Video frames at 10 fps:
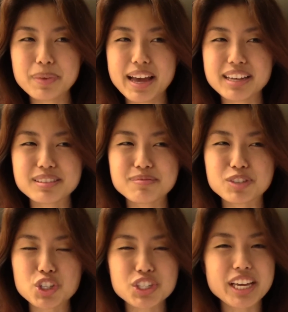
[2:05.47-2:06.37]
and
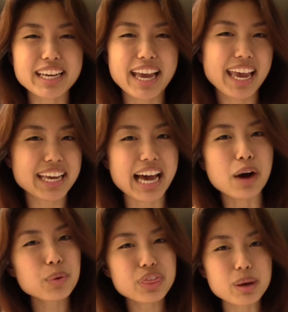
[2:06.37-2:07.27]
just like hang
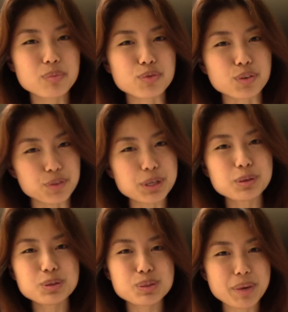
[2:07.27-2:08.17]
out with them for
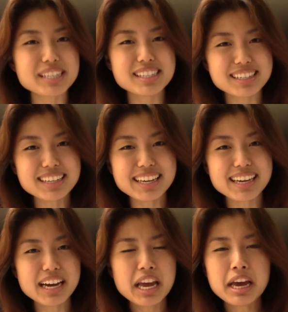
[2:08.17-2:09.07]
views,
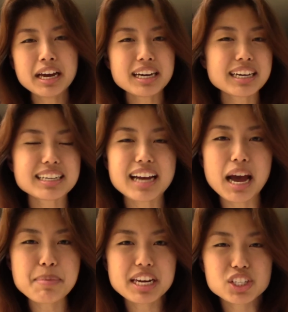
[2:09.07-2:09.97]
basically.
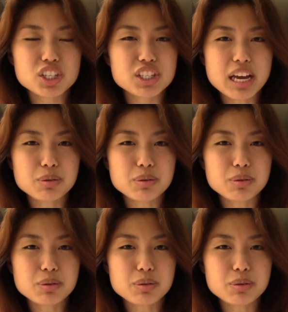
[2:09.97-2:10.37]
I mean, it just sounds